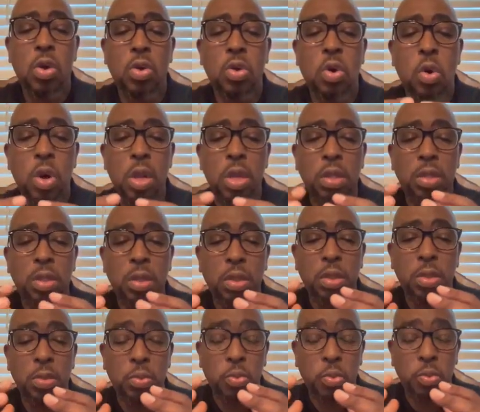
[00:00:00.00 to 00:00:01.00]
according
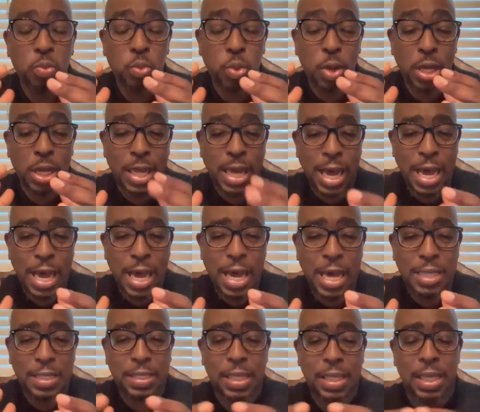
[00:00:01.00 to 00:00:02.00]
to the, what
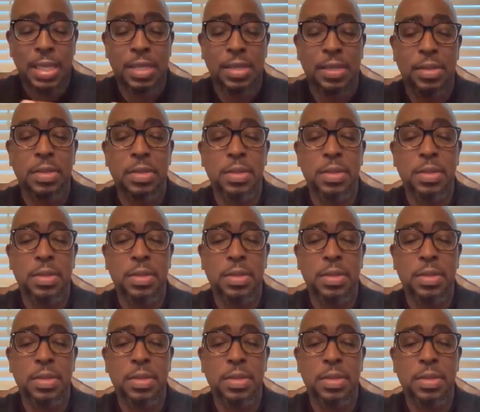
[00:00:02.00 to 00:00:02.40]
God says.